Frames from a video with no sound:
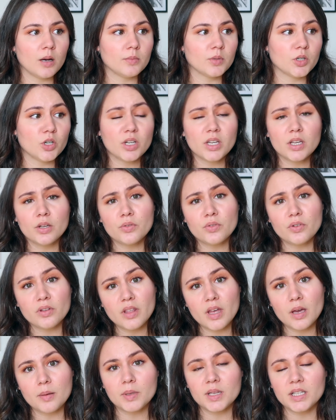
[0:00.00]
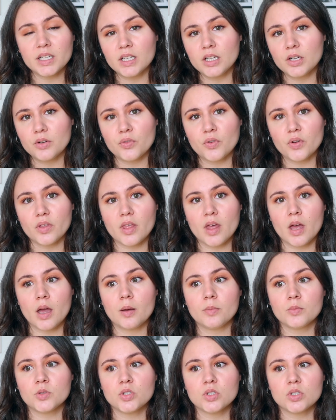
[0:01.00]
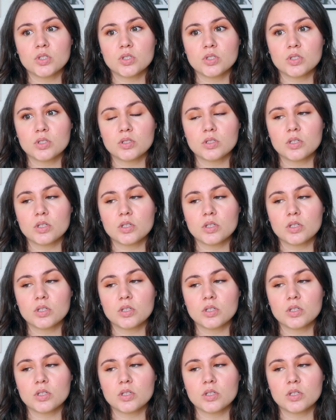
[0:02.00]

cooking for them, cleaning for them, just